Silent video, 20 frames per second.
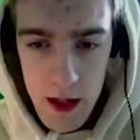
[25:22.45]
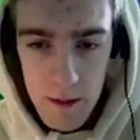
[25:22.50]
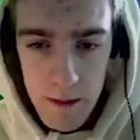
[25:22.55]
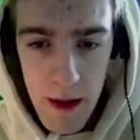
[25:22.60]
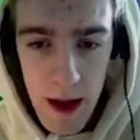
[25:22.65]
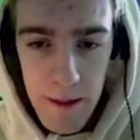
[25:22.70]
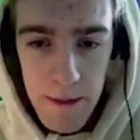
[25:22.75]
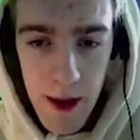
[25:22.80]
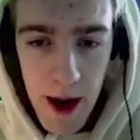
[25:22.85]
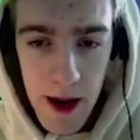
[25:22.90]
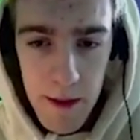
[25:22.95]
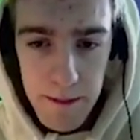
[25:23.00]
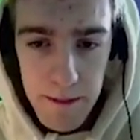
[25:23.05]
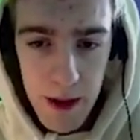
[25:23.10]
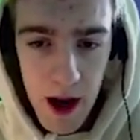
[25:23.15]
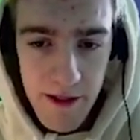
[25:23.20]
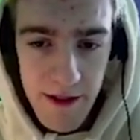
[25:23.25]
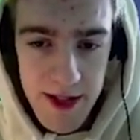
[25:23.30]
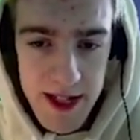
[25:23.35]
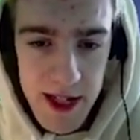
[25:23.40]
My par
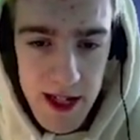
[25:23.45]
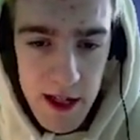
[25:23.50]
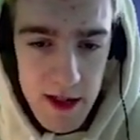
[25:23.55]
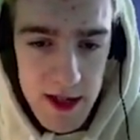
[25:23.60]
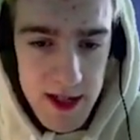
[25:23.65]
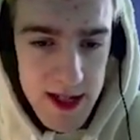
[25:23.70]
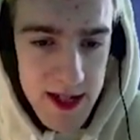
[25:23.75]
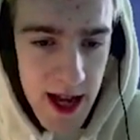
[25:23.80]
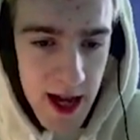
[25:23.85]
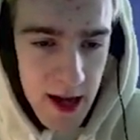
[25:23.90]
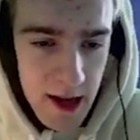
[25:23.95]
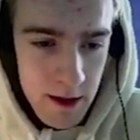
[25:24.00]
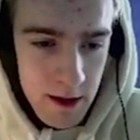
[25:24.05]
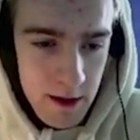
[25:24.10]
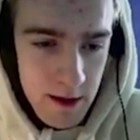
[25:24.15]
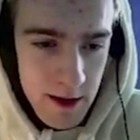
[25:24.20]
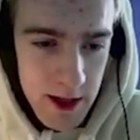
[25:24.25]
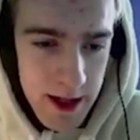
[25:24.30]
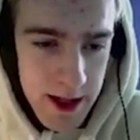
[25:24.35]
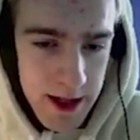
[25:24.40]
privateer is
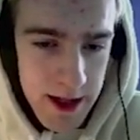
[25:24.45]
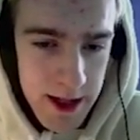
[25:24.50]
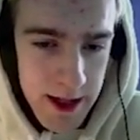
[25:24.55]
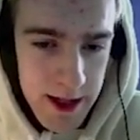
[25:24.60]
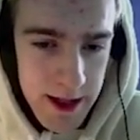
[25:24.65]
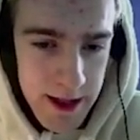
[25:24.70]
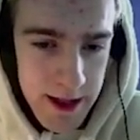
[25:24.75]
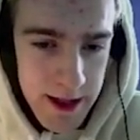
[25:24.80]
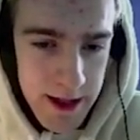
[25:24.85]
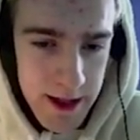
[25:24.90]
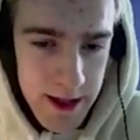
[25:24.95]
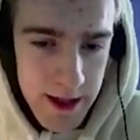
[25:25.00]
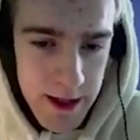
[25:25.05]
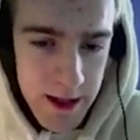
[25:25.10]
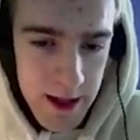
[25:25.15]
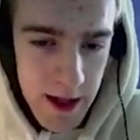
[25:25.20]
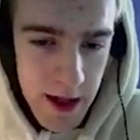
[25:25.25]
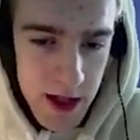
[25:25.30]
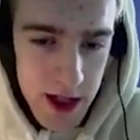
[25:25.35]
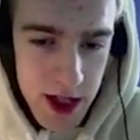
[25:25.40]
now in,
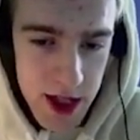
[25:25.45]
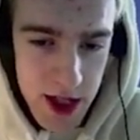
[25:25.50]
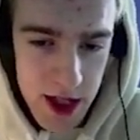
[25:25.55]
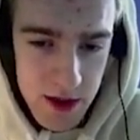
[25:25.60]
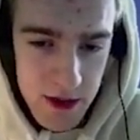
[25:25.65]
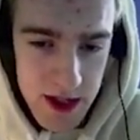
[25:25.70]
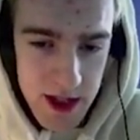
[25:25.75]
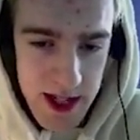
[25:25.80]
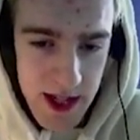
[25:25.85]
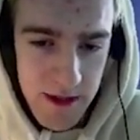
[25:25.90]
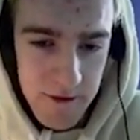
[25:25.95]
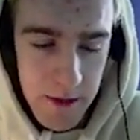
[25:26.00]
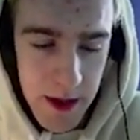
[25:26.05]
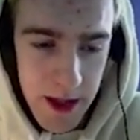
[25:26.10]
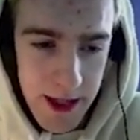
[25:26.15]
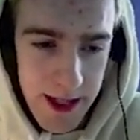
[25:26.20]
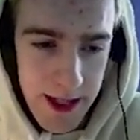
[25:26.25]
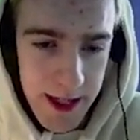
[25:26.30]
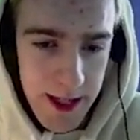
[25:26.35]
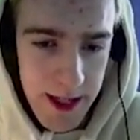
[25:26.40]
has just received
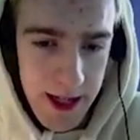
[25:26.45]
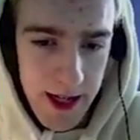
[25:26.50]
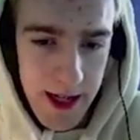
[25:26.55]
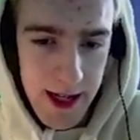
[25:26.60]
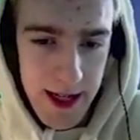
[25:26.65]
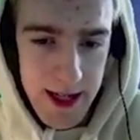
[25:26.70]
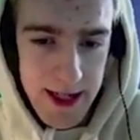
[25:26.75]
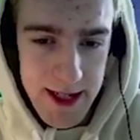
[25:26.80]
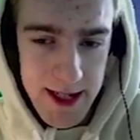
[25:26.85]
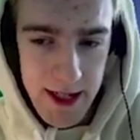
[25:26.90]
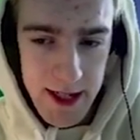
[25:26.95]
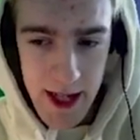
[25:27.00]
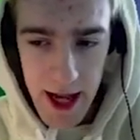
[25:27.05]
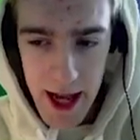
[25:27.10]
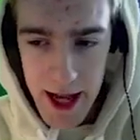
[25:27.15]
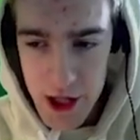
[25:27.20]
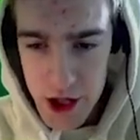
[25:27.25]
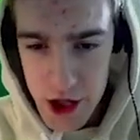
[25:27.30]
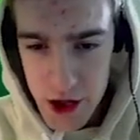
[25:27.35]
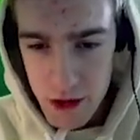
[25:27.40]
Monkey King and he's in the
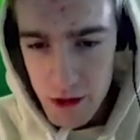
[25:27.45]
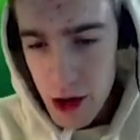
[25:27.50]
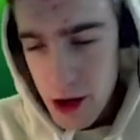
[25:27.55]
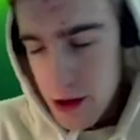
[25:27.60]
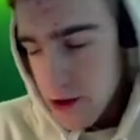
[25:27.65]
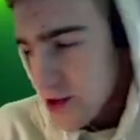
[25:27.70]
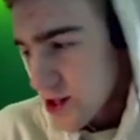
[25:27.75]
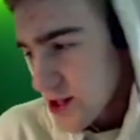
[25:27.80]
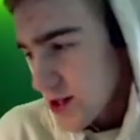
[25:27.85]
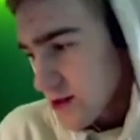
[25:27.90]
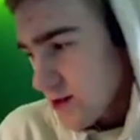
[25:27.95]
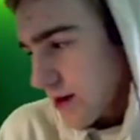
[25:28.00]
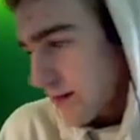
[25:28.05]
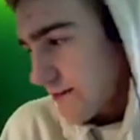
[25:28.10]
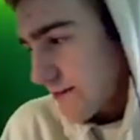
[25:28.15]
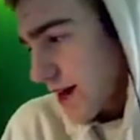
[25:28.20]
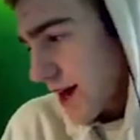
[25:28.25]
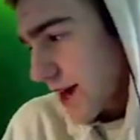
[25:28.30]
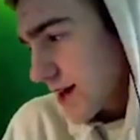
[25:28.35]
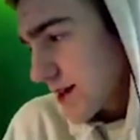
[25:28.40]
Ashen Roads.
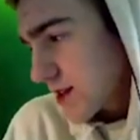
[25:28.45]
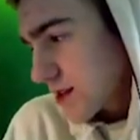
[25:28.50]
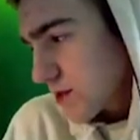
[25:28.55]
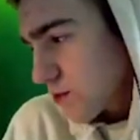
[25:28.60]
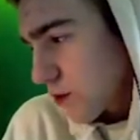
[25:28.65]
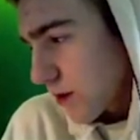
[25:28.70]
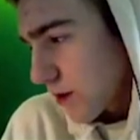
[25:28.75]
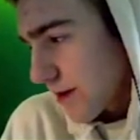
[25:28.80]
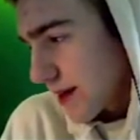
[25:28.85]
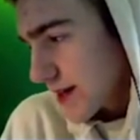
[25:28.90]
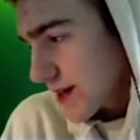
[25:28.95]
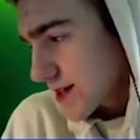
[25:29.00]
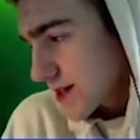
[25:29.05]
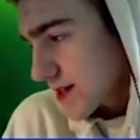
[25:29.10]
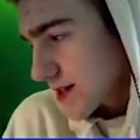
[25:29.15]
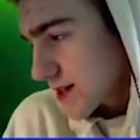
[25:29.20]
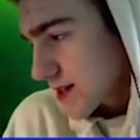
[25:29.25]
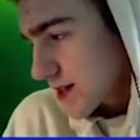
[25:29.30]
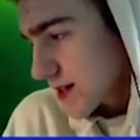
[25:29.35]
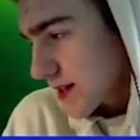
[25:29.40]
If that's what makes
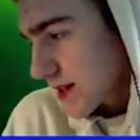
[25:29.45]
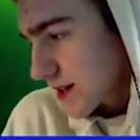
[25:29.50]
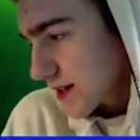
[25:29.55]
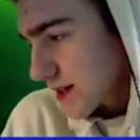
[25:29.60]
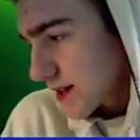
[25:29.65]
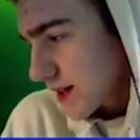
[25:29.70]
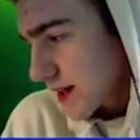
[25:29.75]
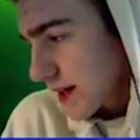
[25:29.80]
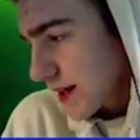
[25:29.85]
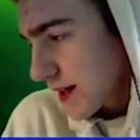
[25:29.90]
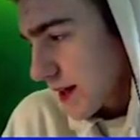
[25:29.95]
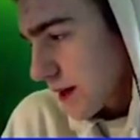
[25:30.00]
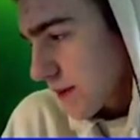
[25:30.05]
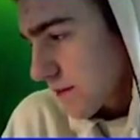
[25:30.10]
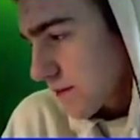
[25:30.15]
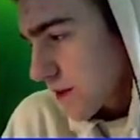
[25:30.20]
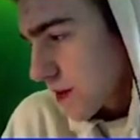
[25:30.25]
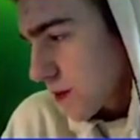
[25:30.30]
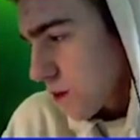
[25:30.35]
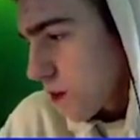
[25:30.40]
sense. Click the link.
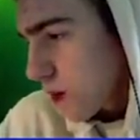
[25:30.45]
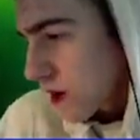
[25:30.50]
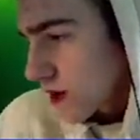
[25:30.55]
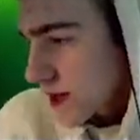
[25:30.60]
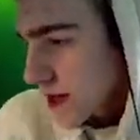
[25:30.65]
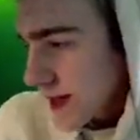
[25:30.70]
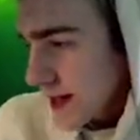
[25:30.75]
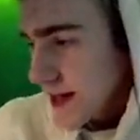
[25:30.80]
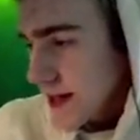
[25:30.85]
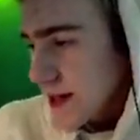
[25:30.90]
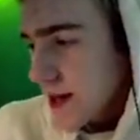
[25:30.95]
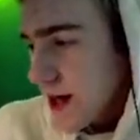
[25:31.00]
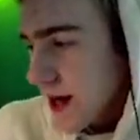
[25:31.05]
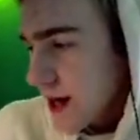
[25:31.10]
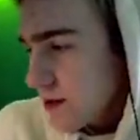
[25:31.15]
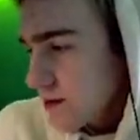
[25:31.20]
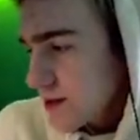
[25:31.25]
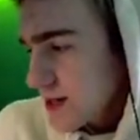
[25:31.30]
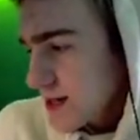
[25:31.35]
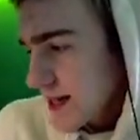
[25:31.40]
What link?
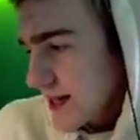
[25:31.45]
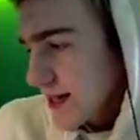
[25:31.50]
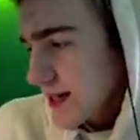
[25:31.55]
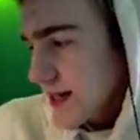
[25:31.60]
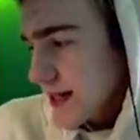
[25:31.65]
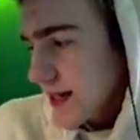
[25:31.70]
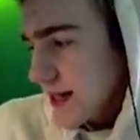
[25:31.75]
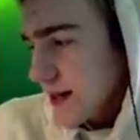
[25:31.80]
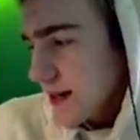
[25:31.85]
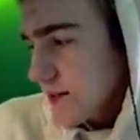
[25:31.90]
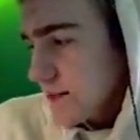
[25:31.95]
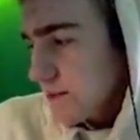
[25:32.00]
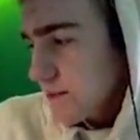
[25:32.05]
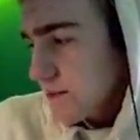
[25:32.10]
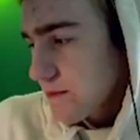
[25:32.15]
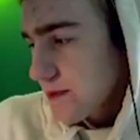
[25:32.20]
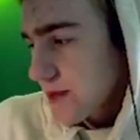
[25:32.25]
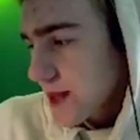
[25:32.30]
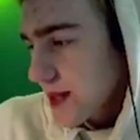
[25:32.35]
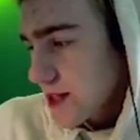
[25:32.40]
I don't see a link.
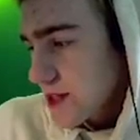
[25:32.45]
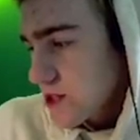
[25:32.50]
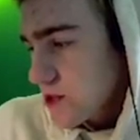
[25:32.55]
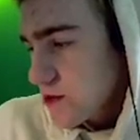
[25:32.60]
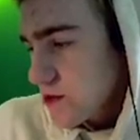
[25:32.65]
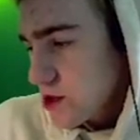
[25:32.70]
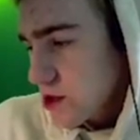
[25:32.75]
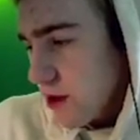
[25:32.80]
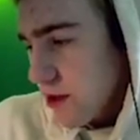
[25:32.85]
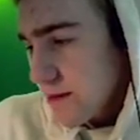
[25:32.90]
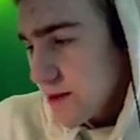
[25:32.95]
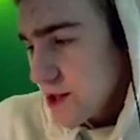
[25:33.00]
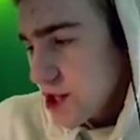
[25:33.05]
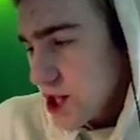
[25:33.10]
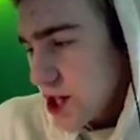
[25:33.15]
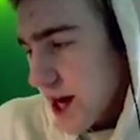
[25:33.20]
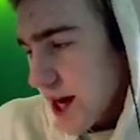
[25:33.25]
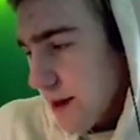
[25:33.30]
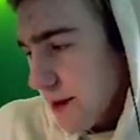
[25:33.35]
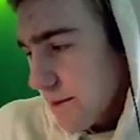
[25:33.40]
Links don't show up in
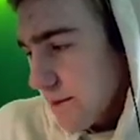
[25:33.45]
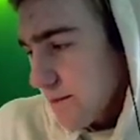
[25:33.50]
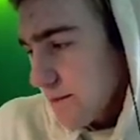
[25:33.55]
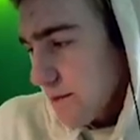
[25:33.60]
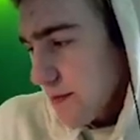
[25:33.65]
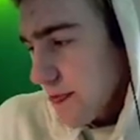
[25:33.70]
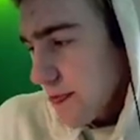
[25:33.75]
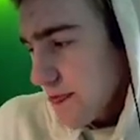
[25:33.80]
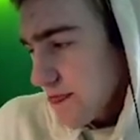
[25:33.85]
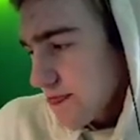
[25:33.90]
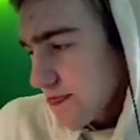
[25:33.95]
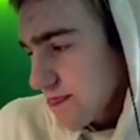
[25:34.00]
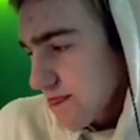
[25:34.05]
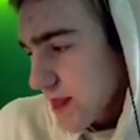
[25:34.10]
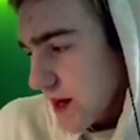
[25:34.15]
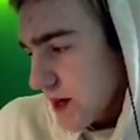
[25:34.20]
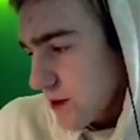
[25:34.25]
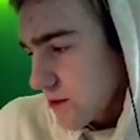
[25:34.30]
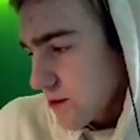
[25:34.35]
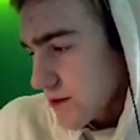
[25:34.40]
chat.
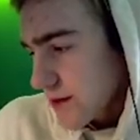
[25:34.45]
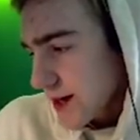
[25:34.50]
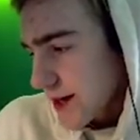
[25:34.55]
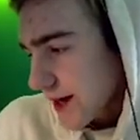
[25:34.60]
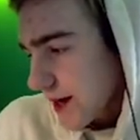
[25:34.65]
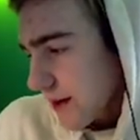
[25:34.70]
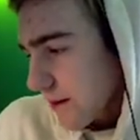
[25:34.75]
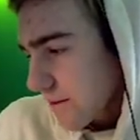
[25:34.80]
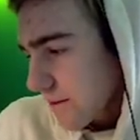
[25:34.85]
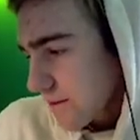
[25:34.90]
I don't think.